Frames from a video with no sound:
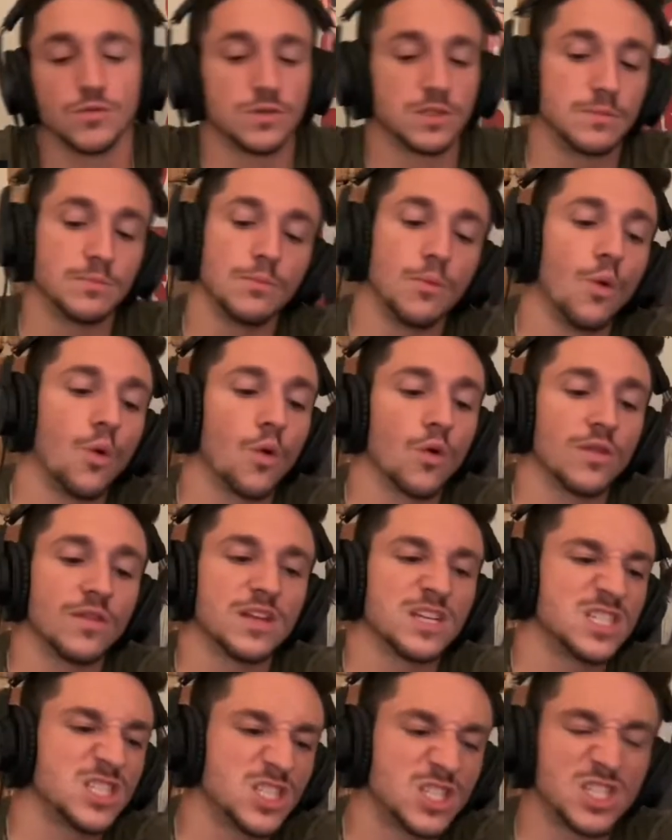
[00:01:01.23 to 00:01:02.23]
was more
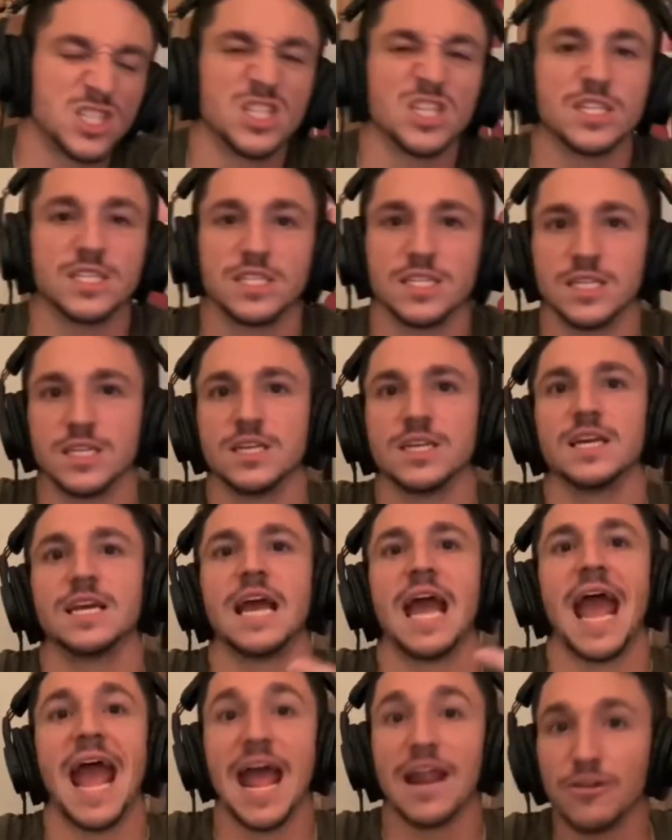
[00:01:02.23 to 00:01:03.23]
the the
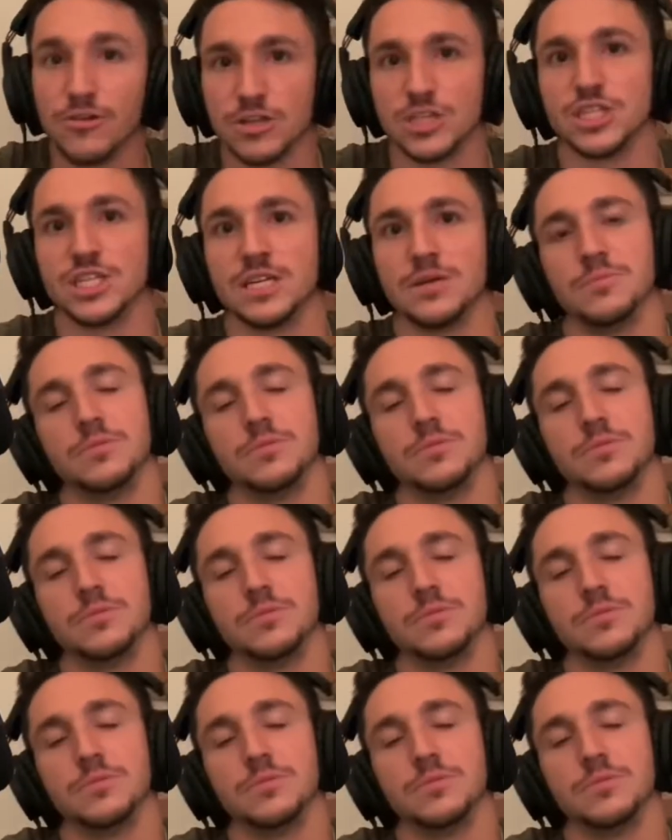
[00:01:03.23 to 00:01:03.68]
energy